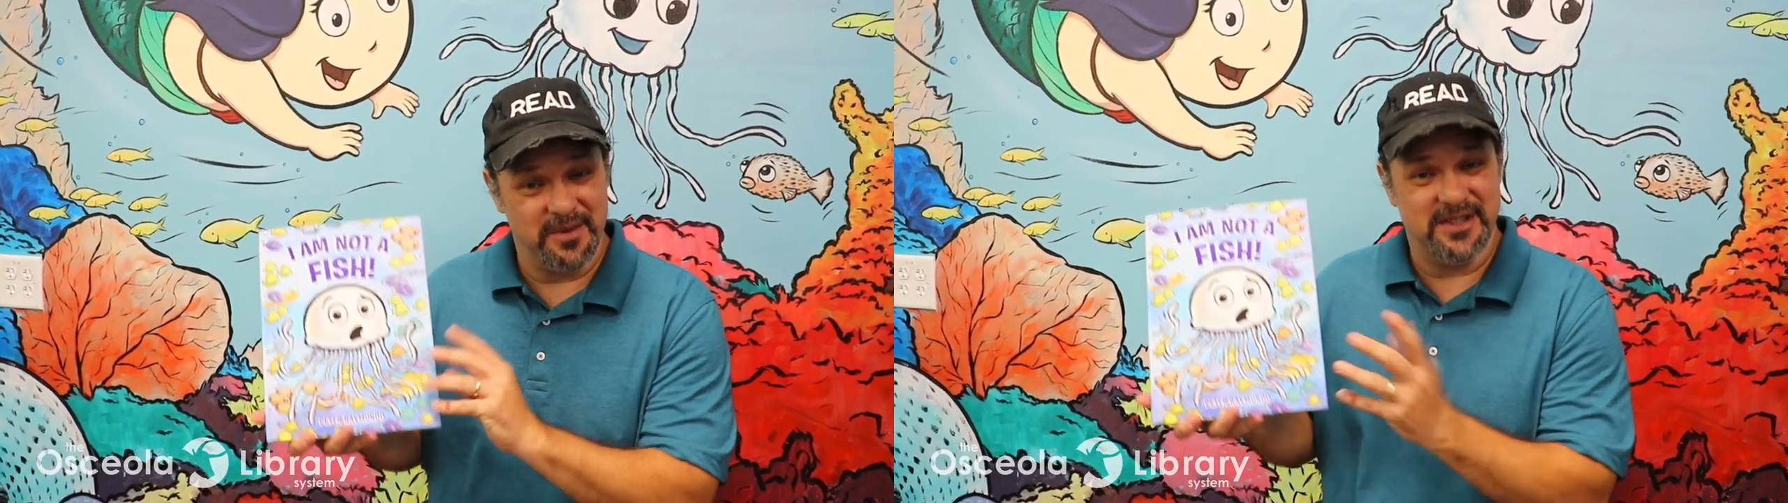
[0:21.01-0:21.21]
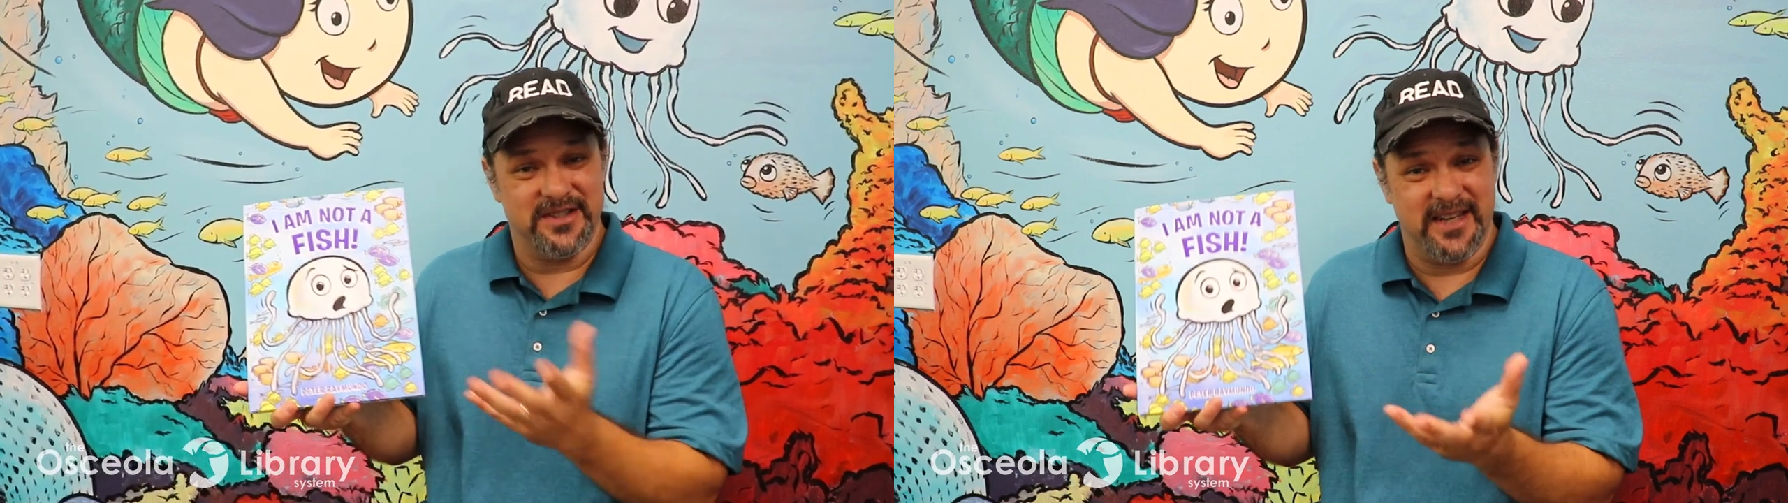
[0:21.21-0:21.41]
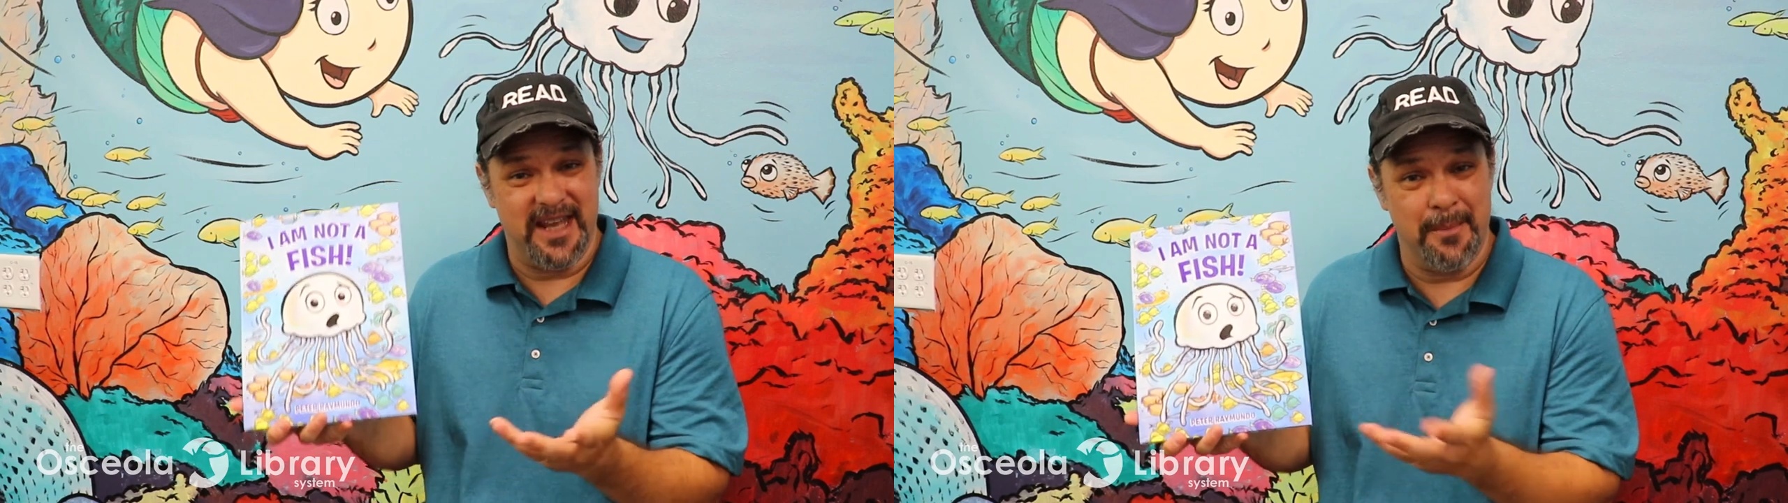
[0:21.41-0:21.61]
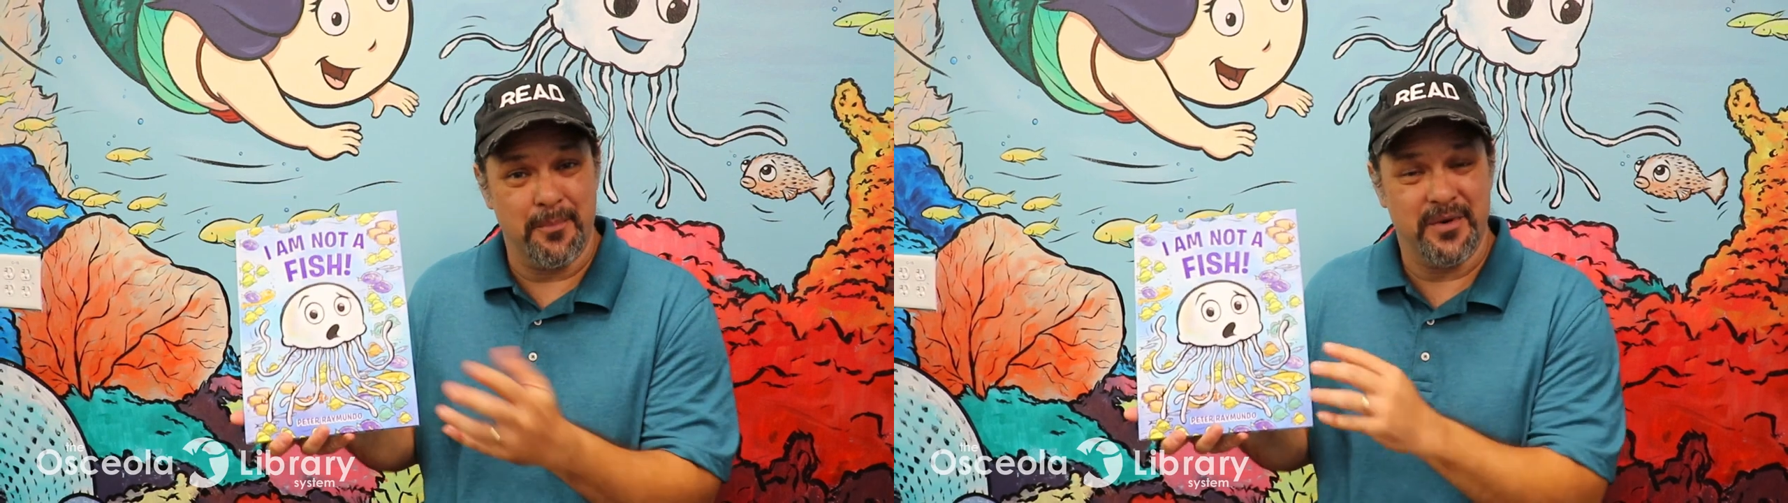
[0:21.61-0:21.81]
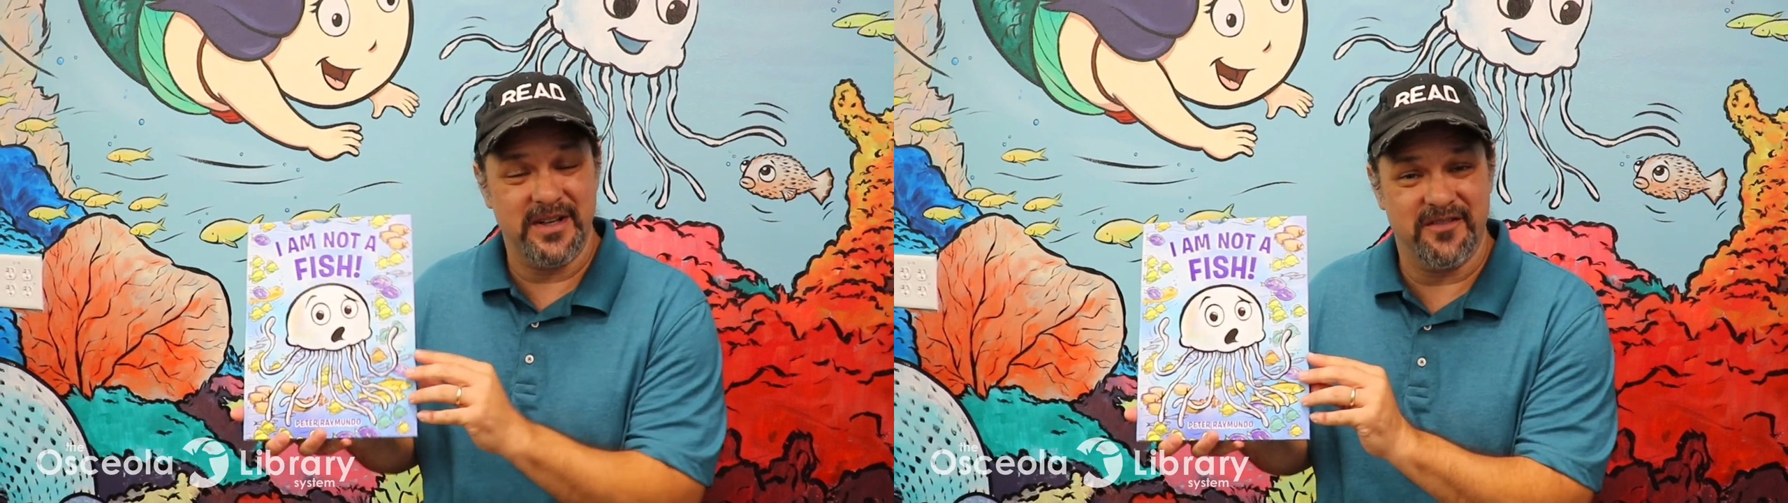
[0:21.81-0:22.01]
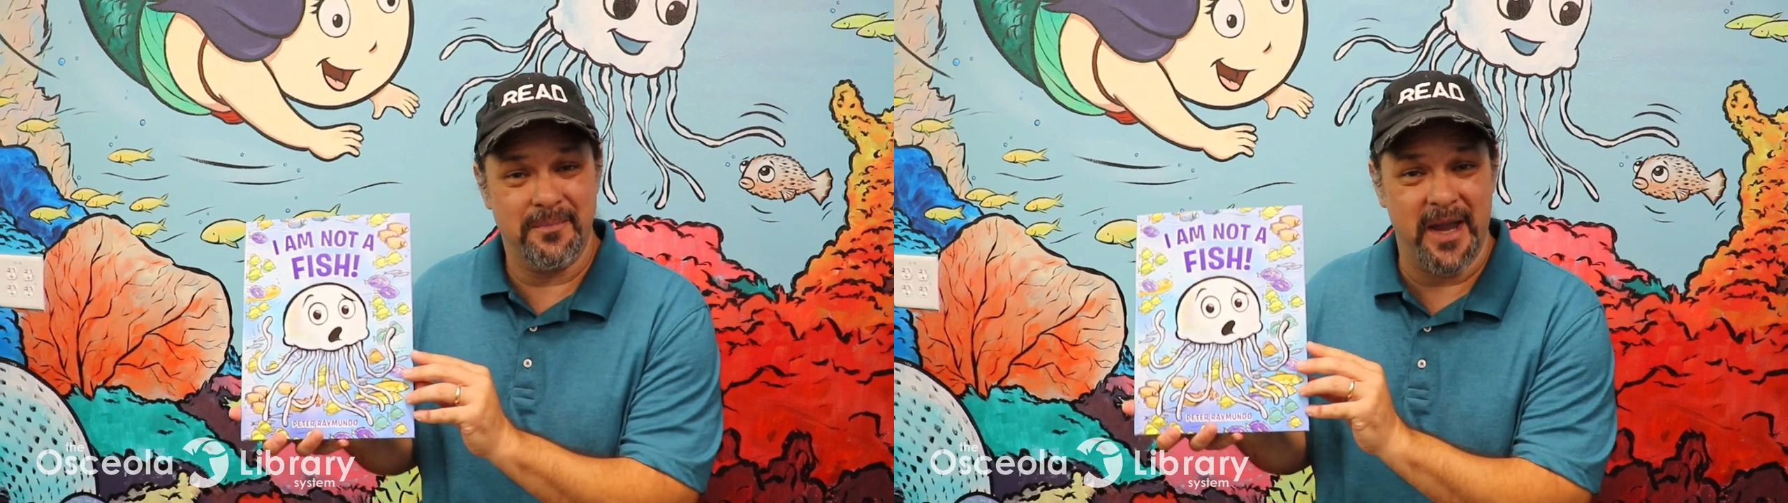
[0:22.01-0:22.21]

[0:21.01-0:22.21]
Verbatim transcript: which is an imprint of